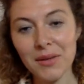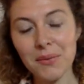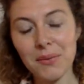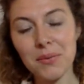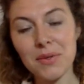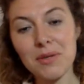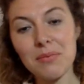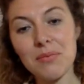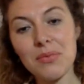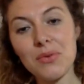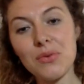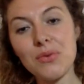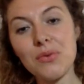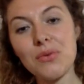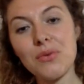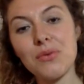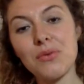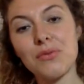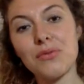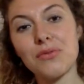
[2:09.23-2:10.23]
we
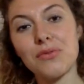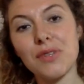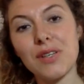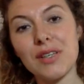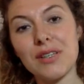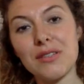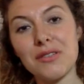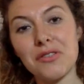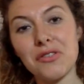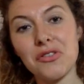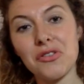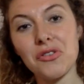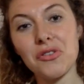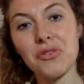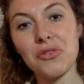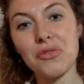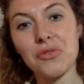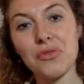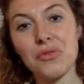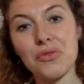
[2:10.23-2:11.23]
move
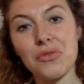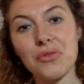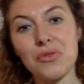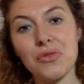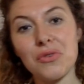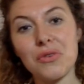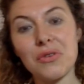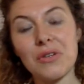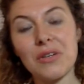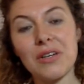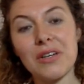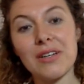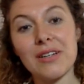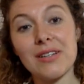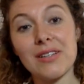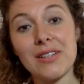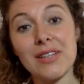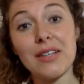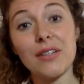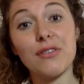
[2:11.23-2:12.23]
into a
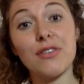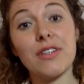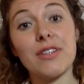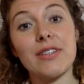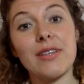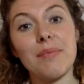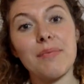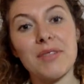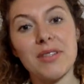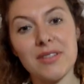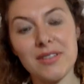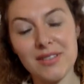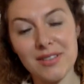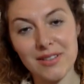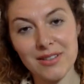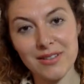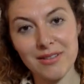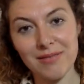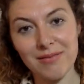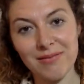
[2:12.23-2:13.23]
state of
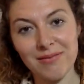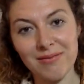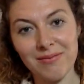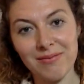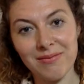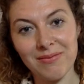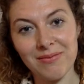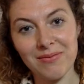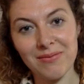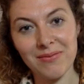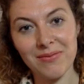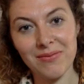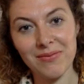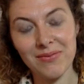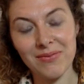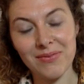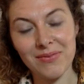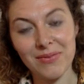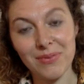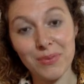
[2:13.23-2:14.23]
acceptance,
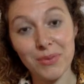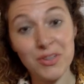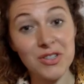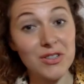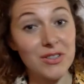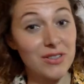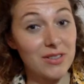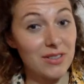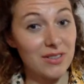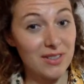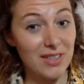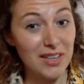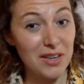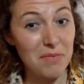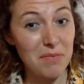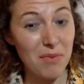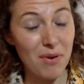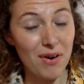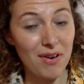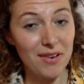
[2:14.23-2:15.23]
which is the
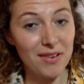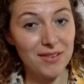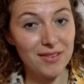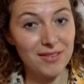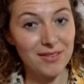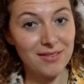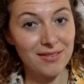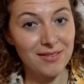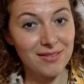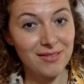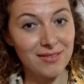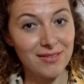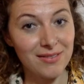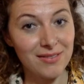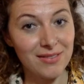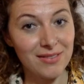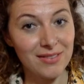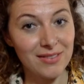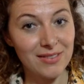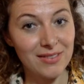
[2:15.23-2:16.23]
second part
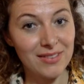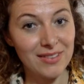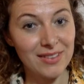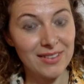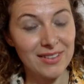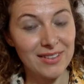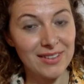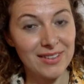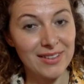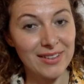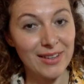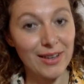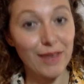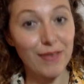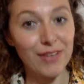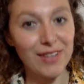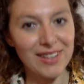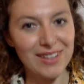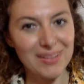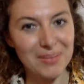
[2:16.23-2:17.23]
of
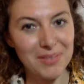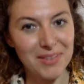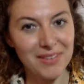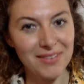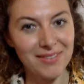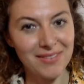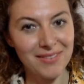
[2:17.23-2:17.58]
alchemy.